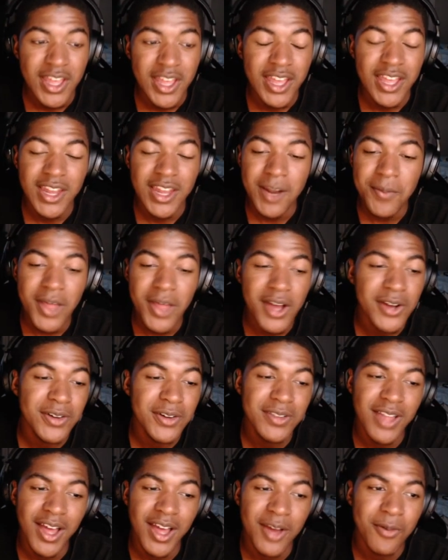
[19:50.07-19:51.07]
And I'm not gonna
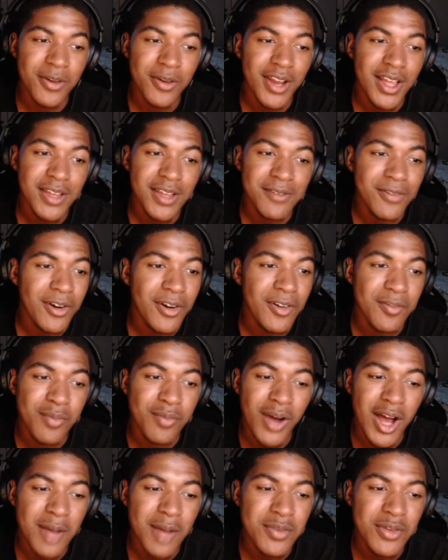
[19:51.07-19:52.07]
lie, when I evolved
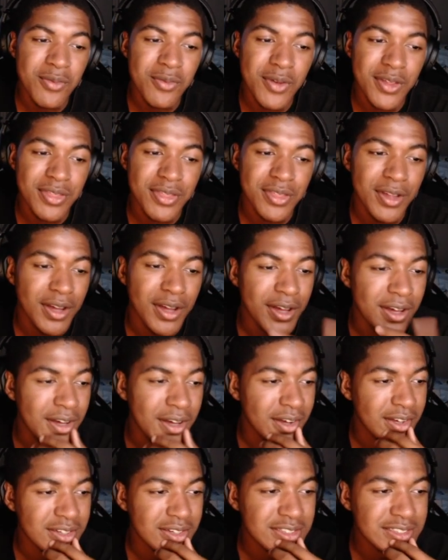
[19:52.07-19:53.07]
Bobby with uh,
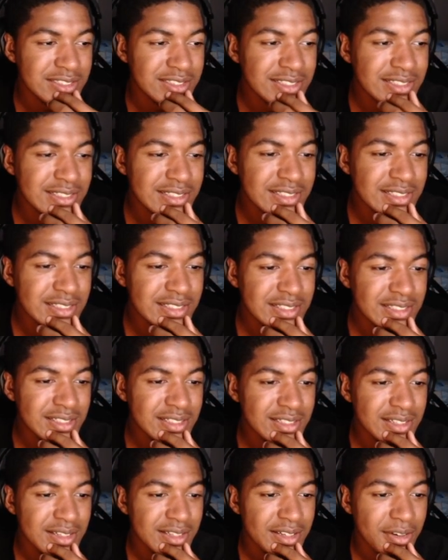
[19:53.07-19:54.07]

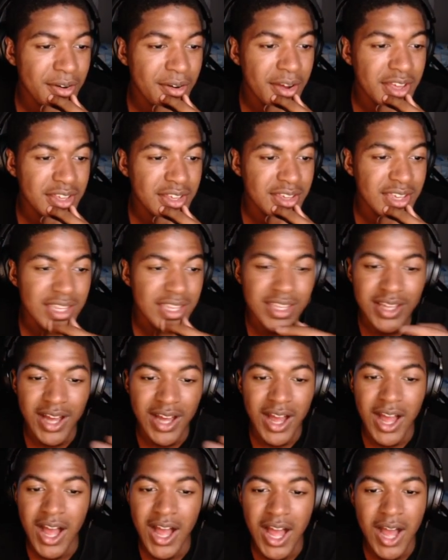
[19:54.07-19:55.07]
cranky.
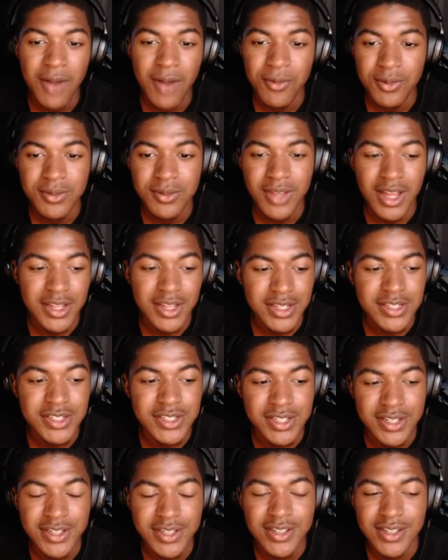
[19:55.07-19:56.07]
I won't lie, this
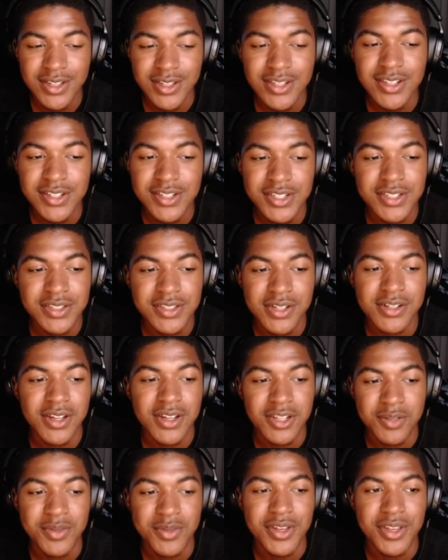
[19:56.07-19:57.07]
shit this shit turned out
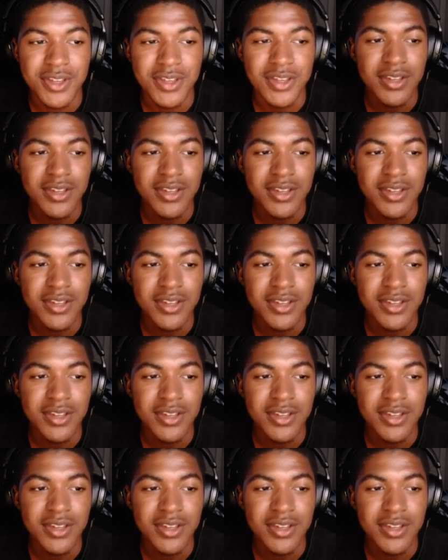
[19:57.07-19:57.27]
to be heat.